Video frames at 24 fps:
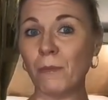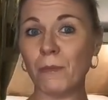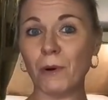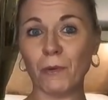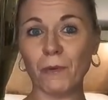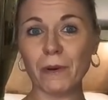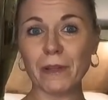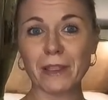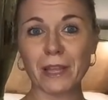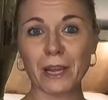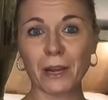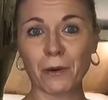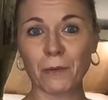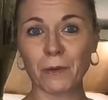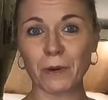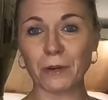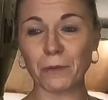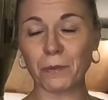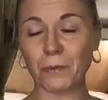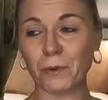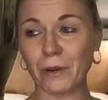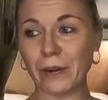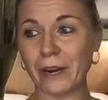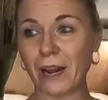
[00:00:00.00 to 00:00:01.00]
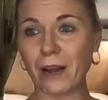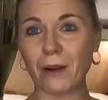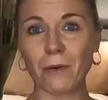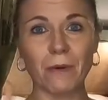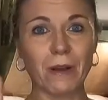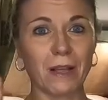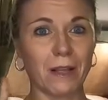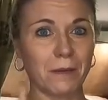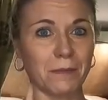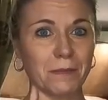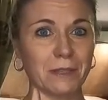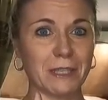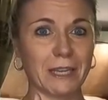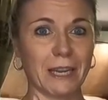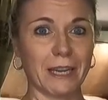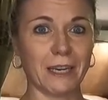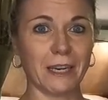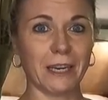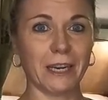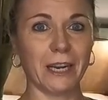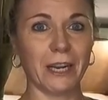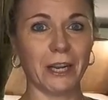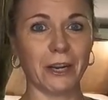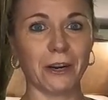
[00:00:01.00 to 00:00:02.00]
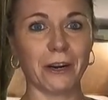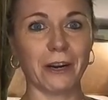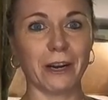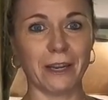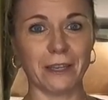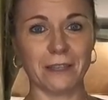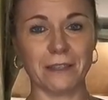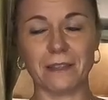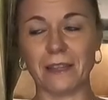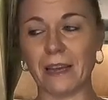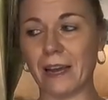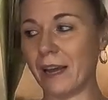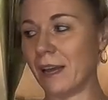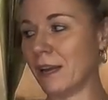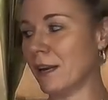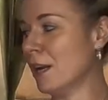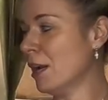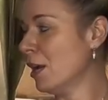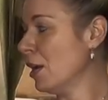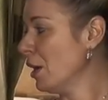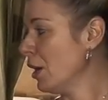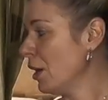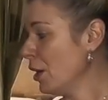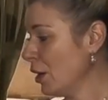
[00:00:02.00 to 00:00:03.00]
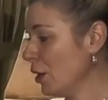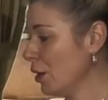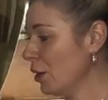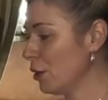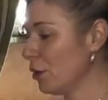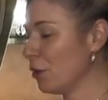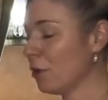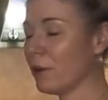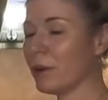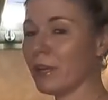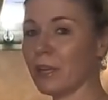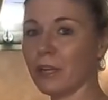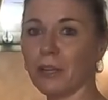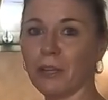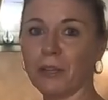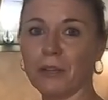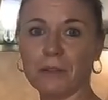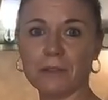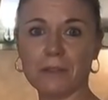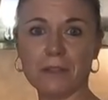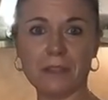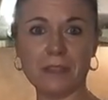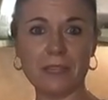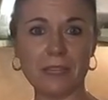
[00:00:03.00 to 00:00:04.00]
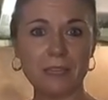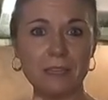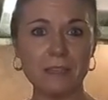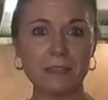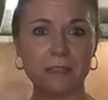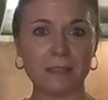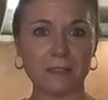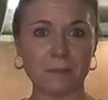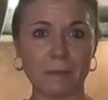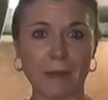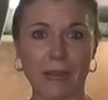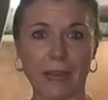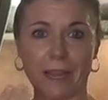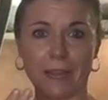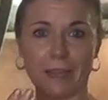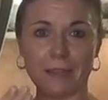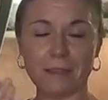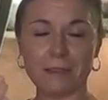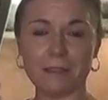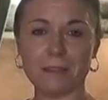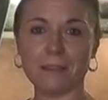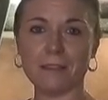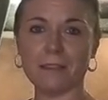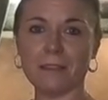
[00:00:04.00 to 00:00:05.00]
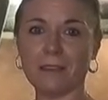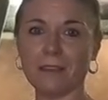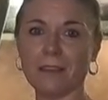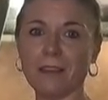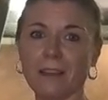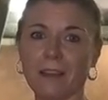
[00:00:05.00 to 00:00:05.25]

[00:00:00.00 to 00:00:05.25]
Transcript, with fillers: But one thing I want to point out while I'm standing here is that you can use this space